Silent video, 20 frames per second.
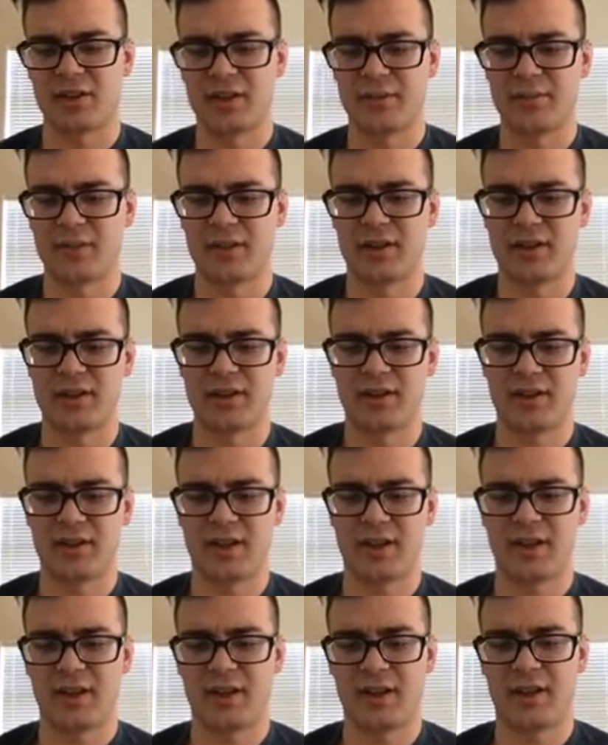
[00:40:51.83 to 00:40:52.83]
I'm
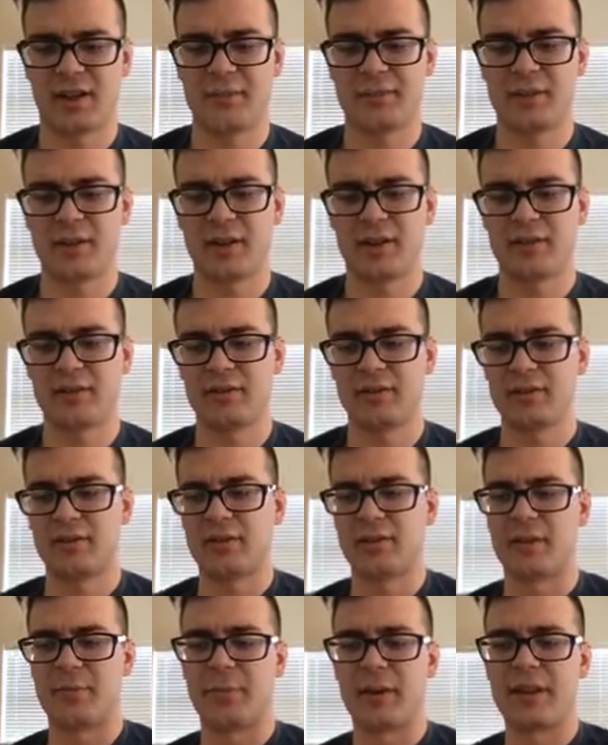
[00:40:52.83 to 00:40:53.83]
kind of
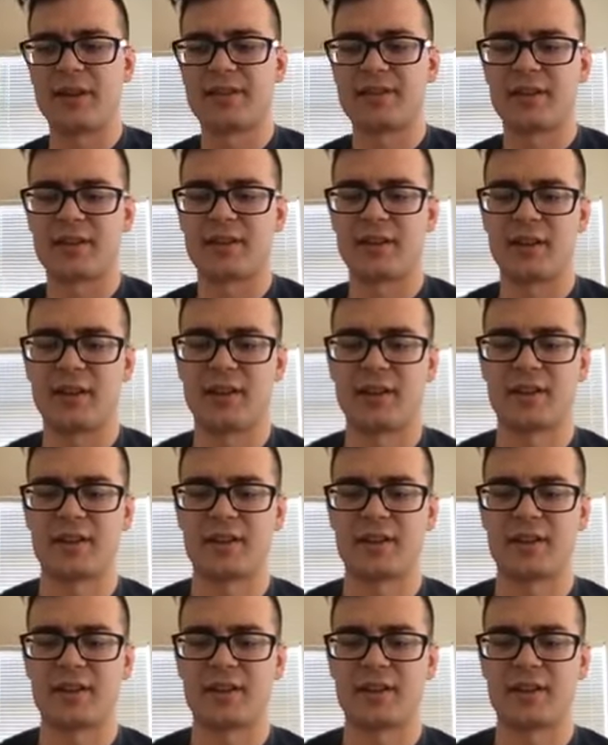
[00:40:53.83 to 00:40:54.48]
doing the basic